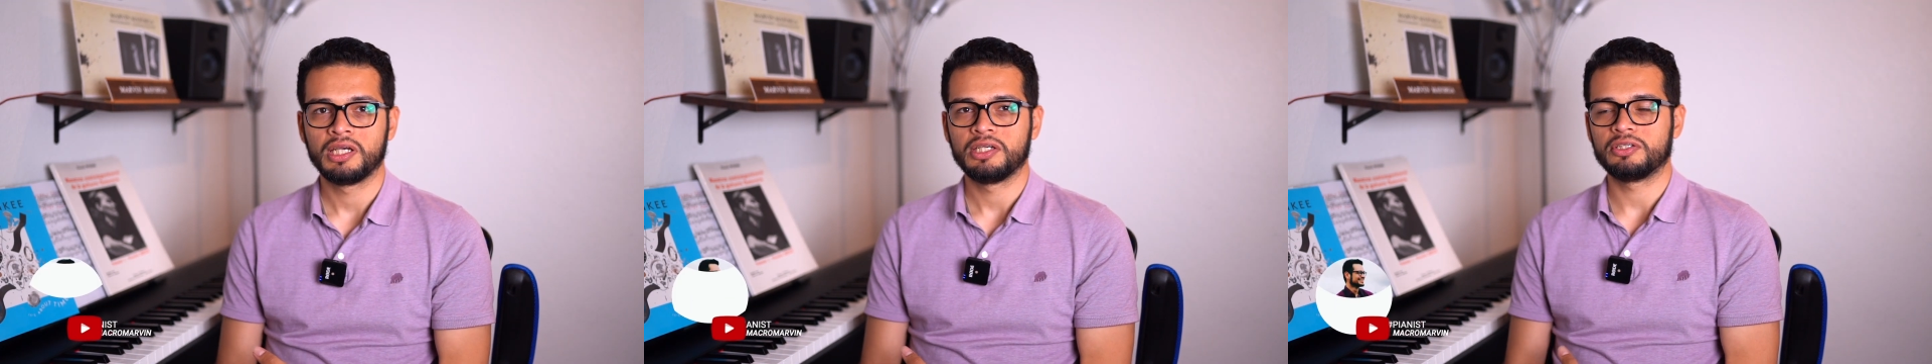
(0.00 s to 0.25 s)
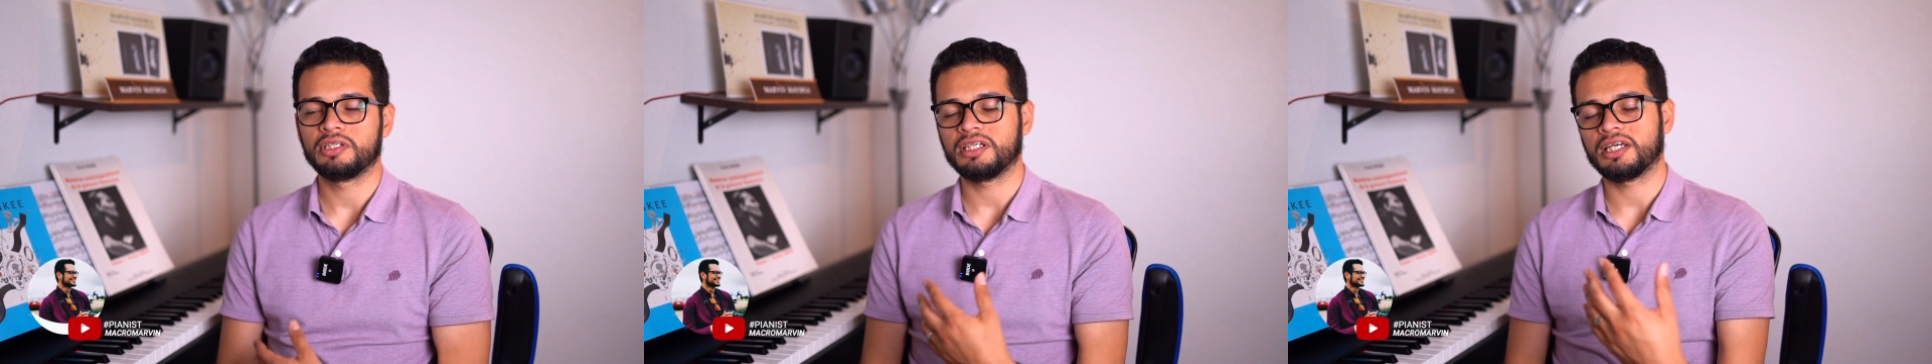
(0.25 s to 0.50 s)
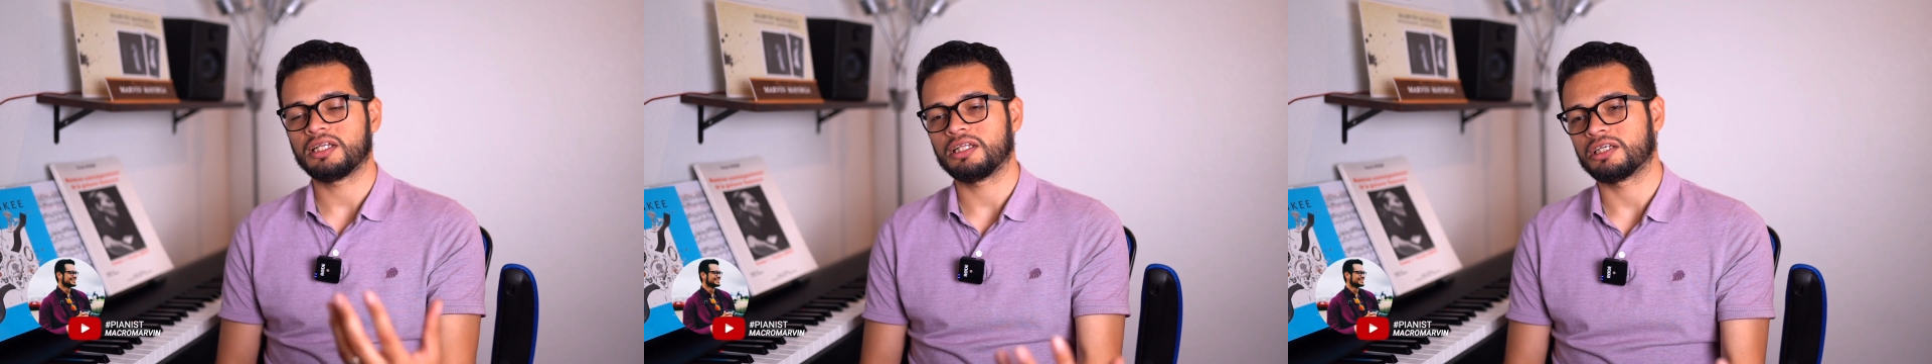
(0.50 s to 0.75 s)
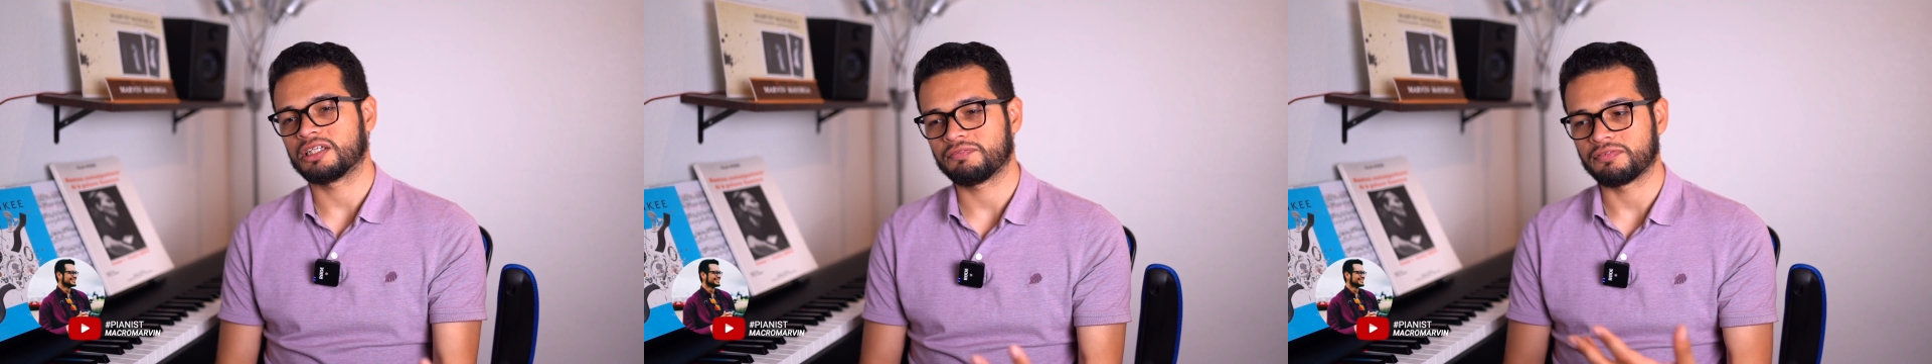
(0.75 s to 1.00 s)
You're going to get a
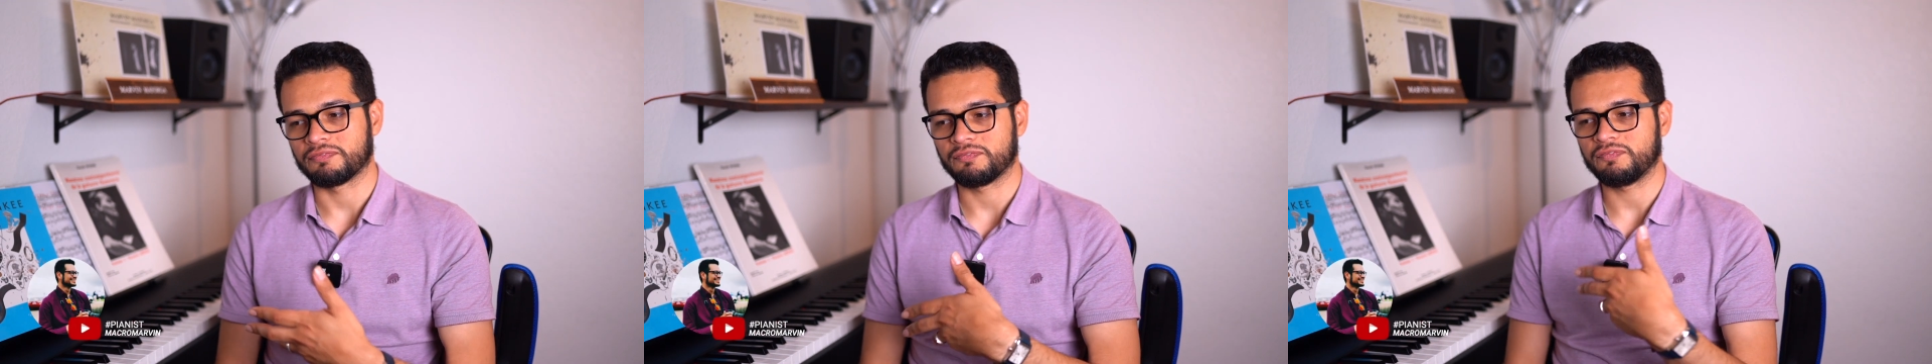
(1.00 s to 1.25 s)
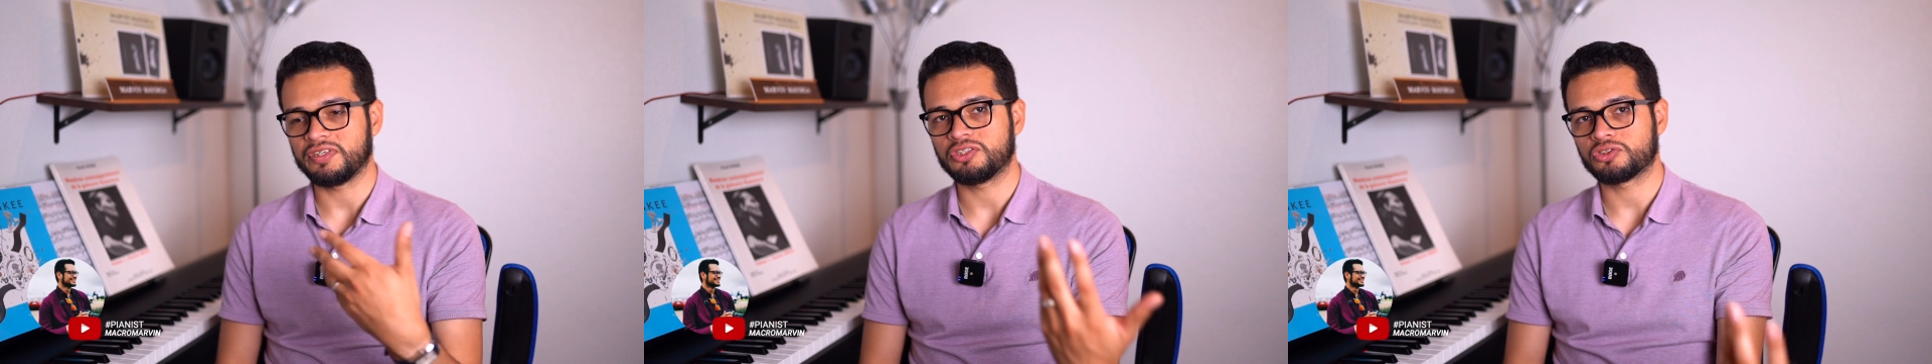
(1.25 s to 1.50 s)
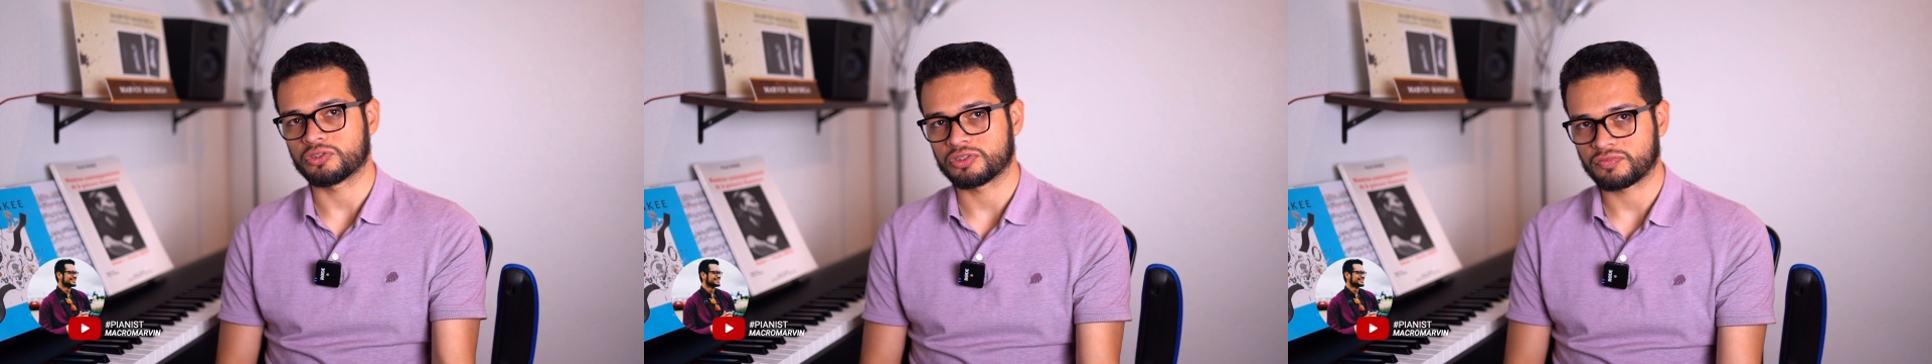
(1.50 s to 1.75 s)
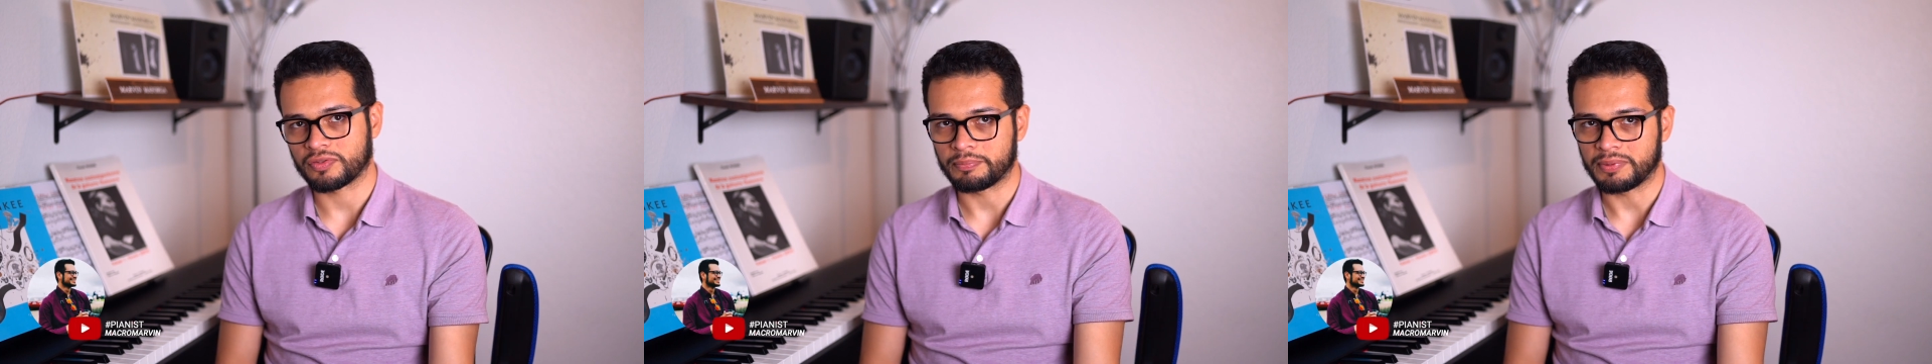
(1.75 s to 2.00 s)
lot of different features
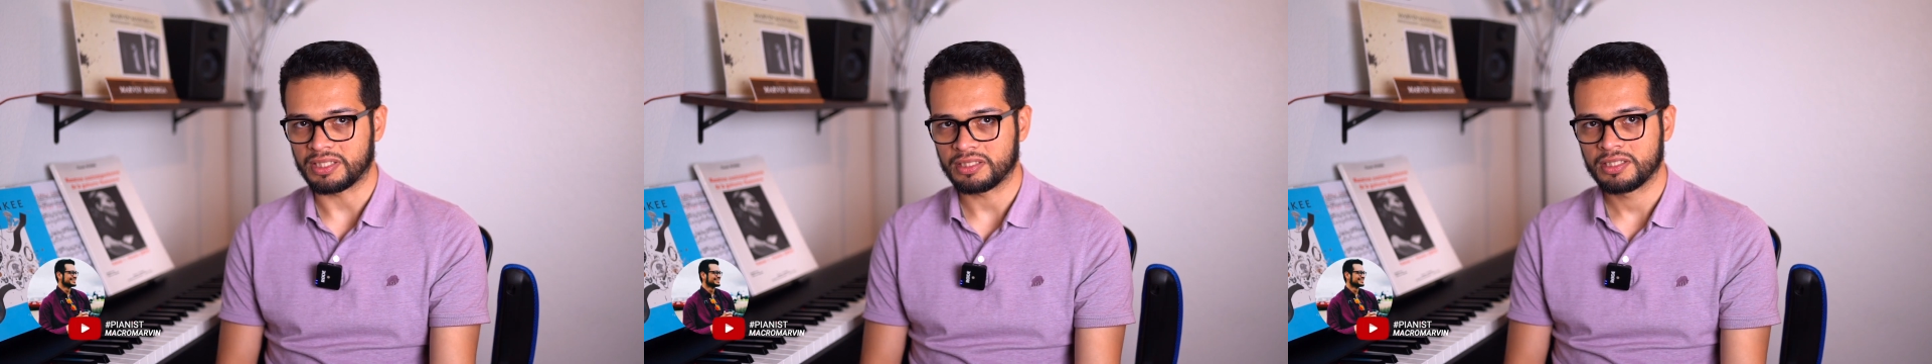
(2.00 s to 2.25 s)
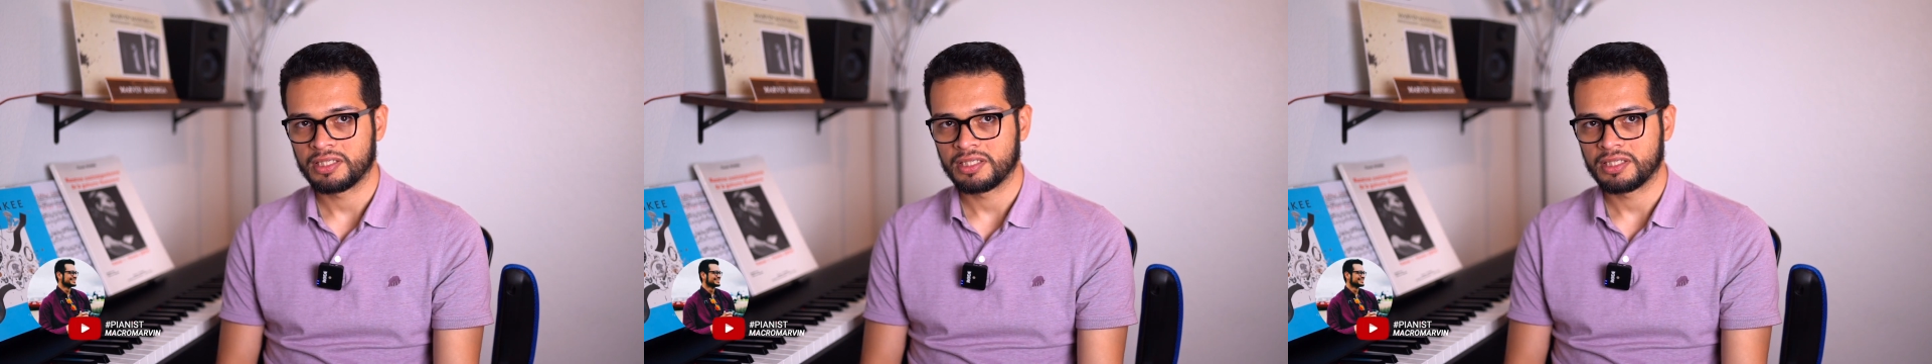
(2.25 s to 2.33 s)
from it.